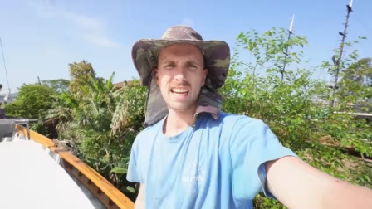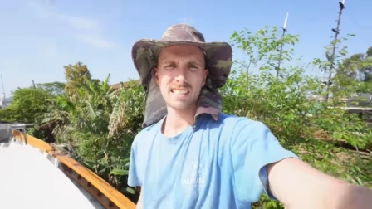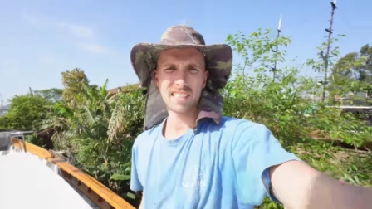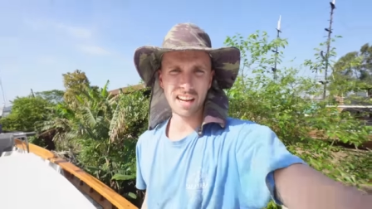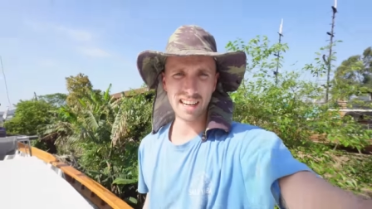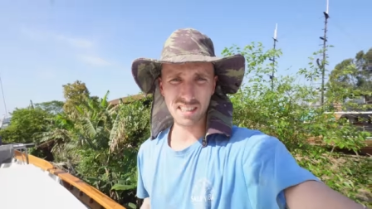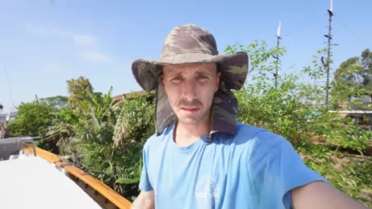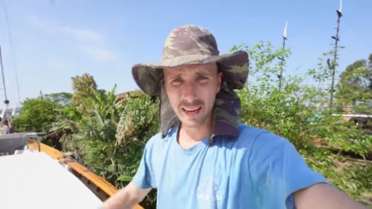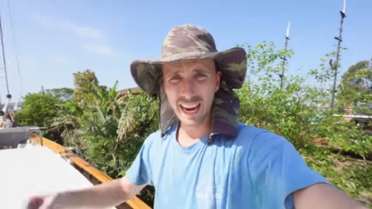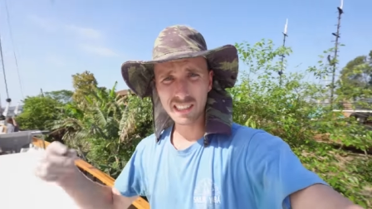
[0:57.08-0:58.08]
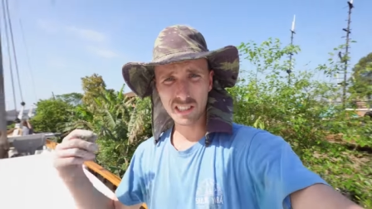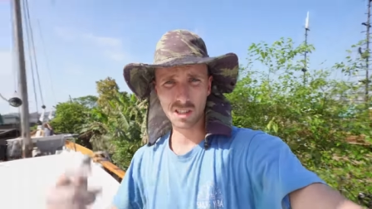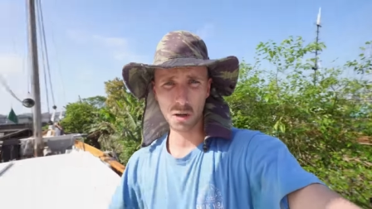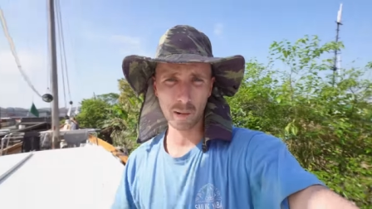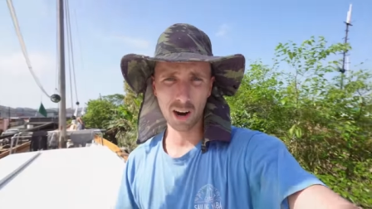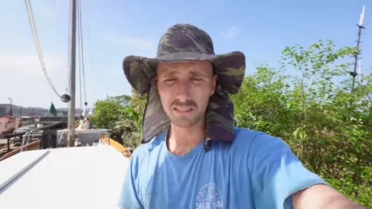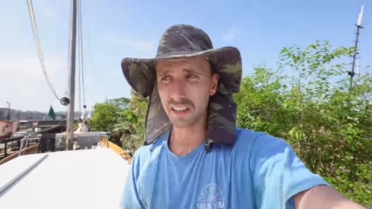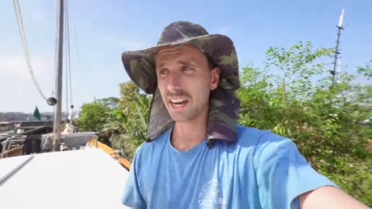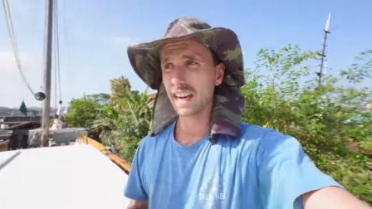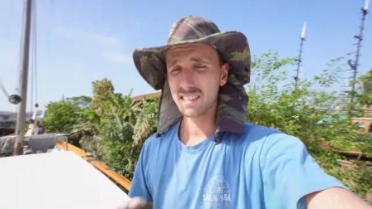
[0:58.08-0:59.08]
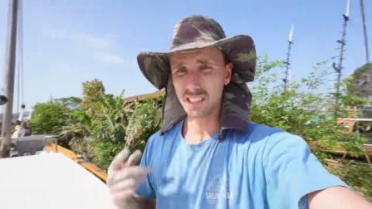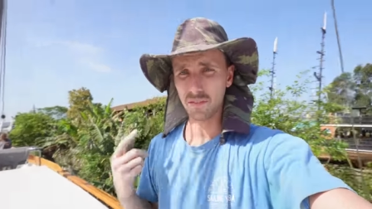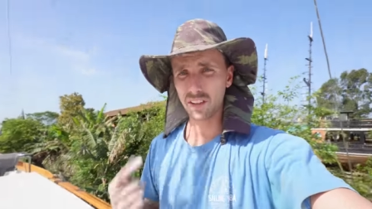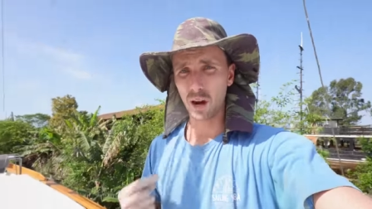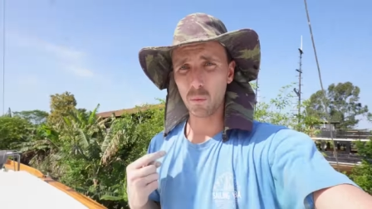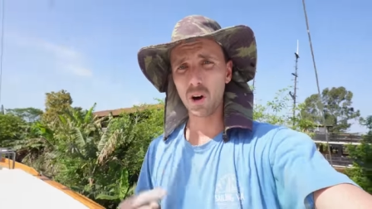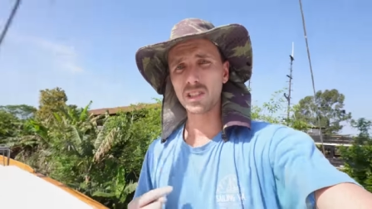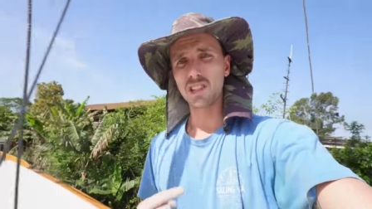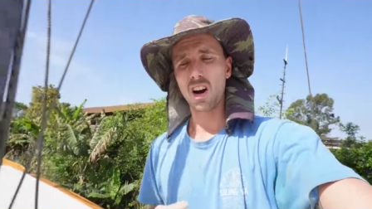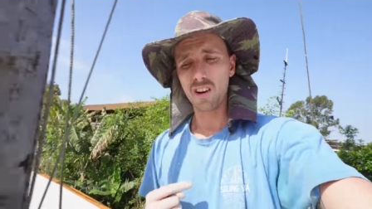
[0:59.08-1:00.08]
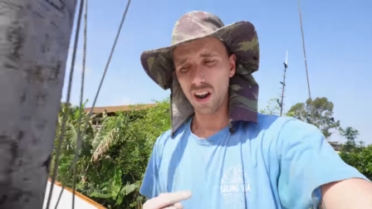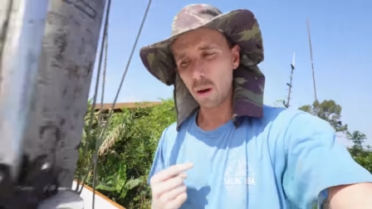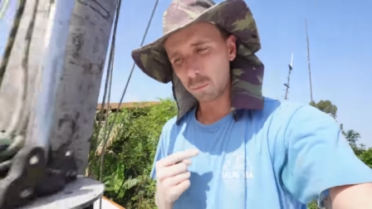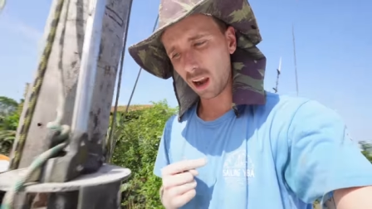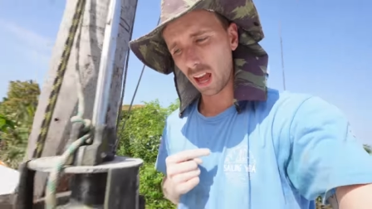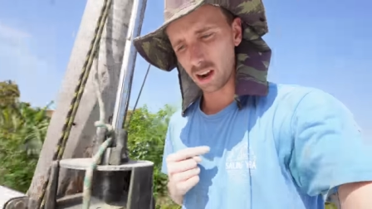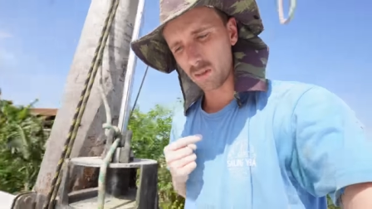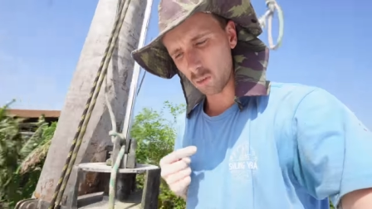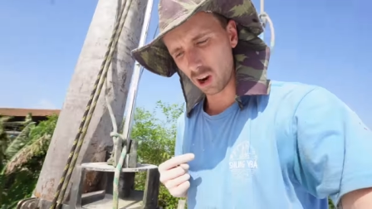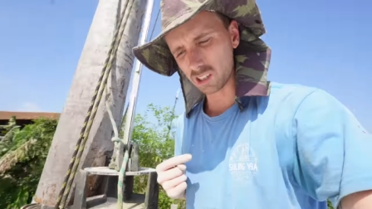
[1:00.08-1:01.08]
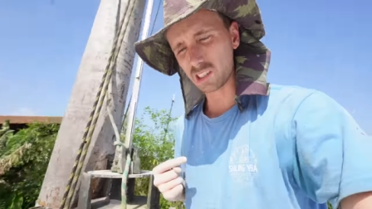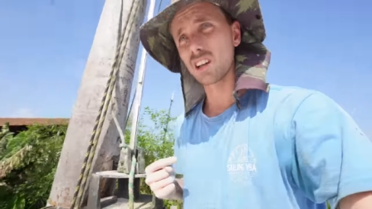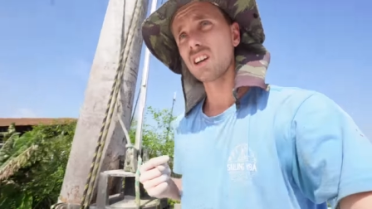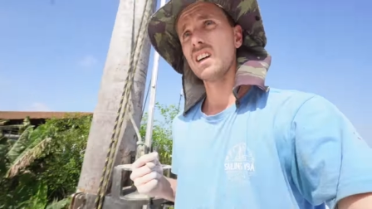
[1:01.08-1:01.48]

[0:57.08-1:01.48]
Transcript: It turned out to be a super hot day, and something that wasn't on our plan was